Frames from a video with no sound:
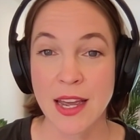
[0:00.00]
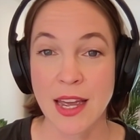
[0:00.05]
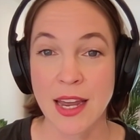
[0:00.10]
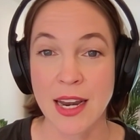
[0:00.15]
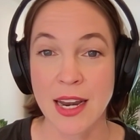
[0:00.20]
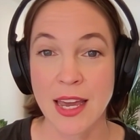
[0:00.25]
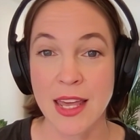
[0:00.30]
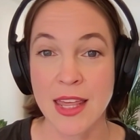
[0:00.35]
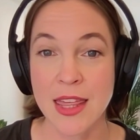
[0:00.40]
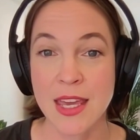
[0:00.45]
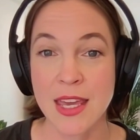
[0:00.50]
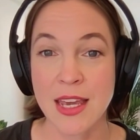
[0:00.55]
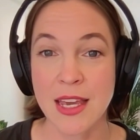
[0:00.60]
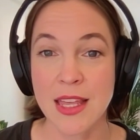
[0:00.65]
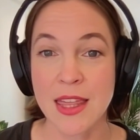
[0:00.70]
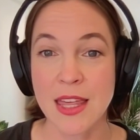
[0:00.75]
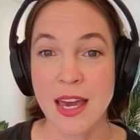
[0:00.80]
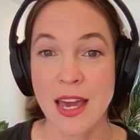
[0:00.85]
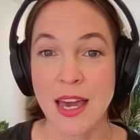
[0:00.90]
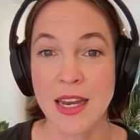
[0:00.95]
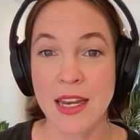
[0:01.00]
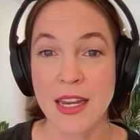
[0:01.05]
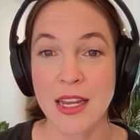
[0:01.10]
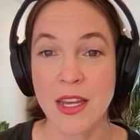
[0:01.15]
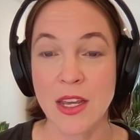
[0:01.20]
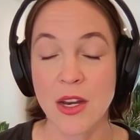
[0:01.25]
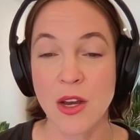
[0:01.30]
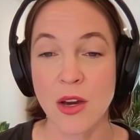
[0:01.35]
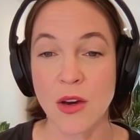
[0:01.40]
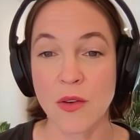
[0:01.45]
And I think that,
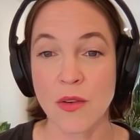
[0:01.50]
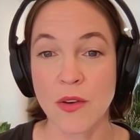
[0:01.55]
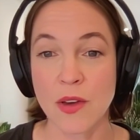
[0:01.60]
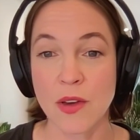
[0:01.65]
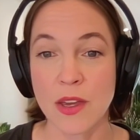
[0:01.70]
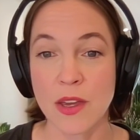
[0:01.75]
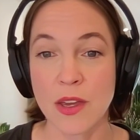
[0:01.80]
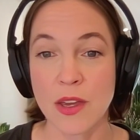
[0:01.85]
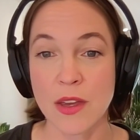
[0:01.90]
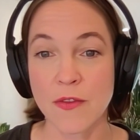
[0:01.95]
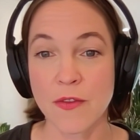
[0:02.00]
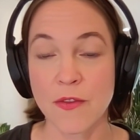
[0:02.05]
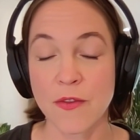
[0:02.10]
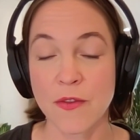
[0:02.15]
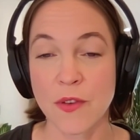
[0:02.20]
if